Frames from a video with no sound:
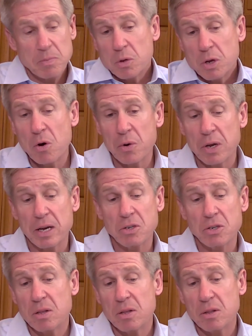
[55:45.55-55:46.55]
know who he
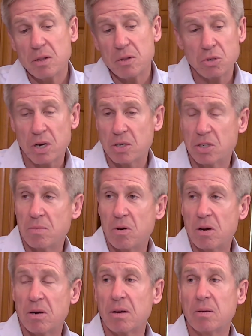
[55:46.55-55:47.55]
is, and then they'll judge him
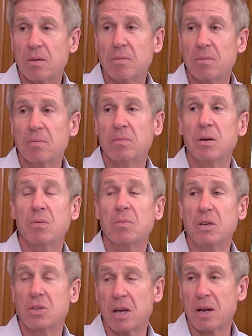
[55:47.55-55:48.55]
on
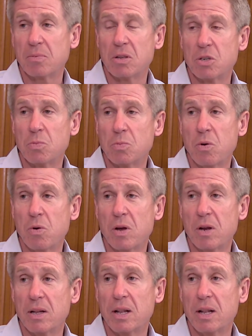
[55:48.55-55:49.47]
what he's done up to this point.